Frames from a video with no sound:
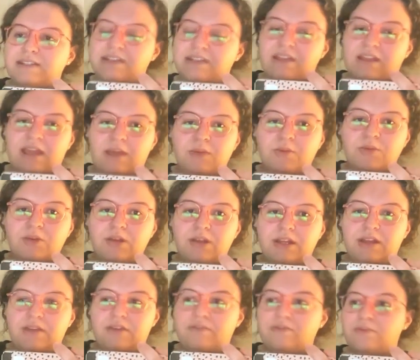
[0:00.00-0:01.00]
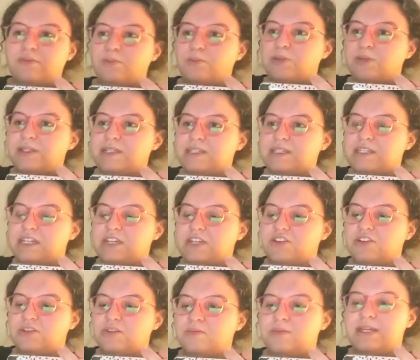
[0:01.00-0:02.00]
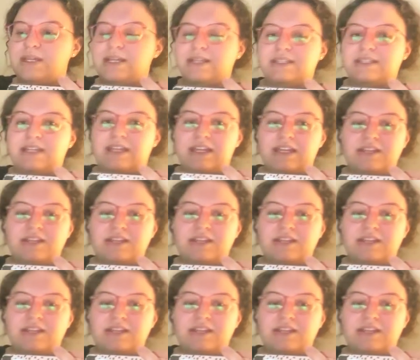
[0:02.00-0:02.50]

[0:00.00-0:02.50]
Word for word: collaborative presentation because it is